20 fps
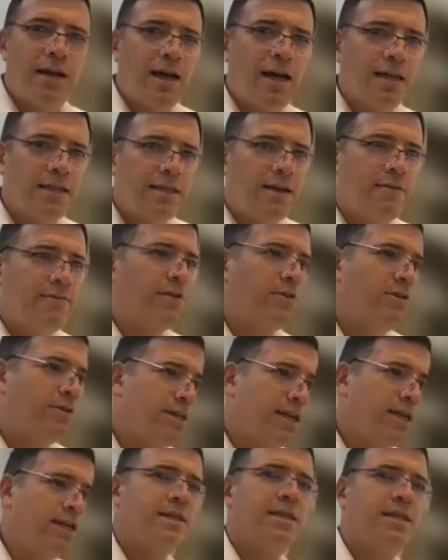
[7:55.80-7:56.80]
asay v'lo
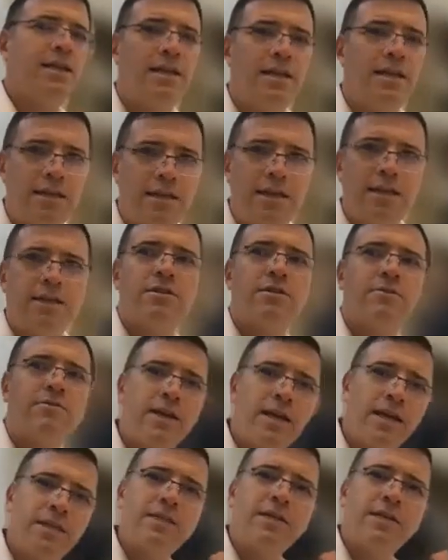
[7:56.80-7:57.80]
tasay
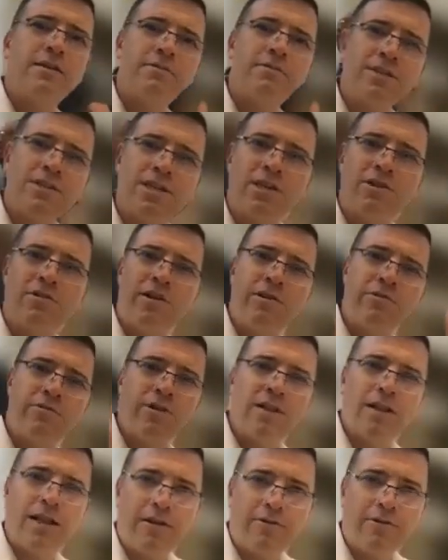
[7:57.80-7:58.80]
heter, we generally
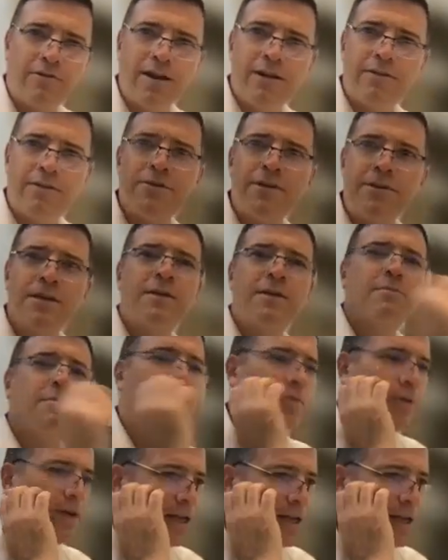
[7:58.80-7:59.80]
rule like Rav.
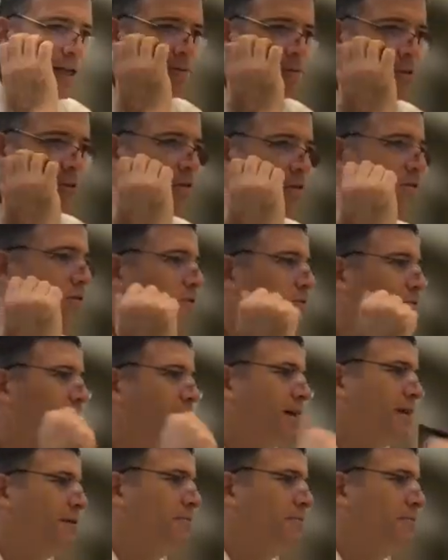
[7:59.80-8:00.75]
When it comes to